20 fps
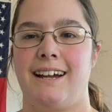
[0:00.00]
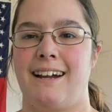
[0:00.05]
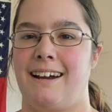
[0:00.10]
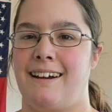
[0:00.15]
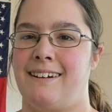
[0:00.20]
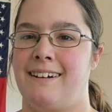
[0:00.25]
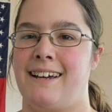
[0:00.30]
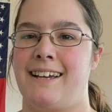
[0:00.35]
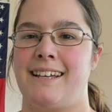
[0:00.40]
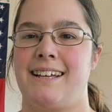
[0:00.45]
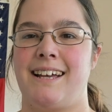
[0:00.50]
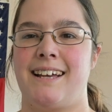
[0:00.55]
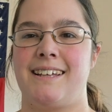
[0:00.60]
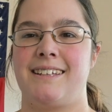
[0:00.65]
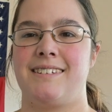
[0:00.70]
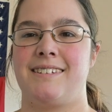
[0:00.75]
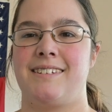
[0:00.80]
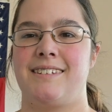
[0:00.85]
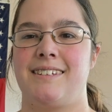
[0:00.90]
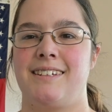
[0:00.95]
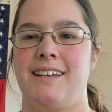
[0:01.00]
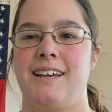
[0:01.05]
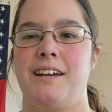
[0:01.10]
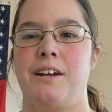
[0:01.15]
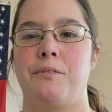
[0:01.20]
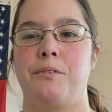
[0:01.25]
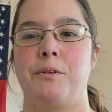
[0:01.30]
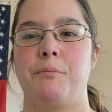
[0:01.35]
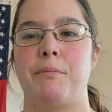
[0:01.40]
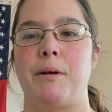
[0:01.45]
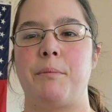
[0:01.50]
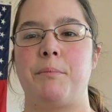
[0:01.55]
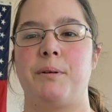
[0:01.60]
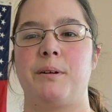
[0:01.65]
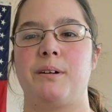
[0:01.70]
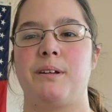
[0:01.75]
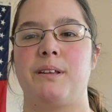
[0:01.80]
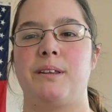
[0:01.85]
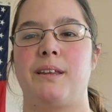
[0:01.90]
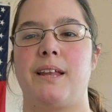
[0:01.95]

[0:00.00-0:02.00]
Alright guys, remember,